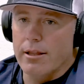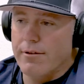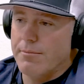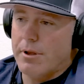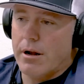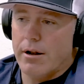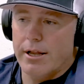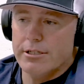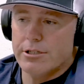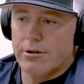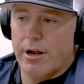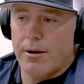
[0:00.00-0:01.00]
leave them there on
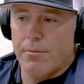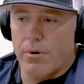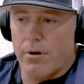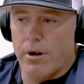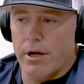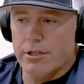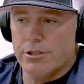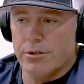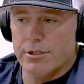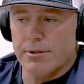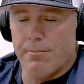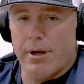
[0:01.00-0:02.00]
Instagram or shoot
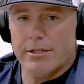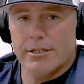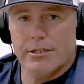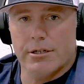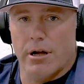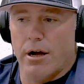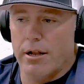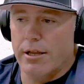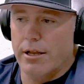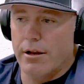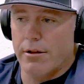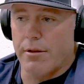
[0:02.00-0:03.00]
us a message on
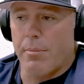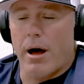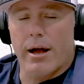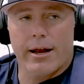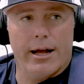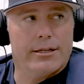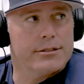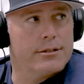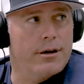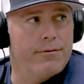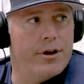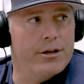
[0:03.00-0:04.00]
any of the podcast
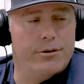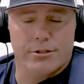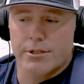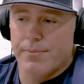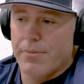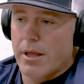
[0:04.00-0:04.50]
venues.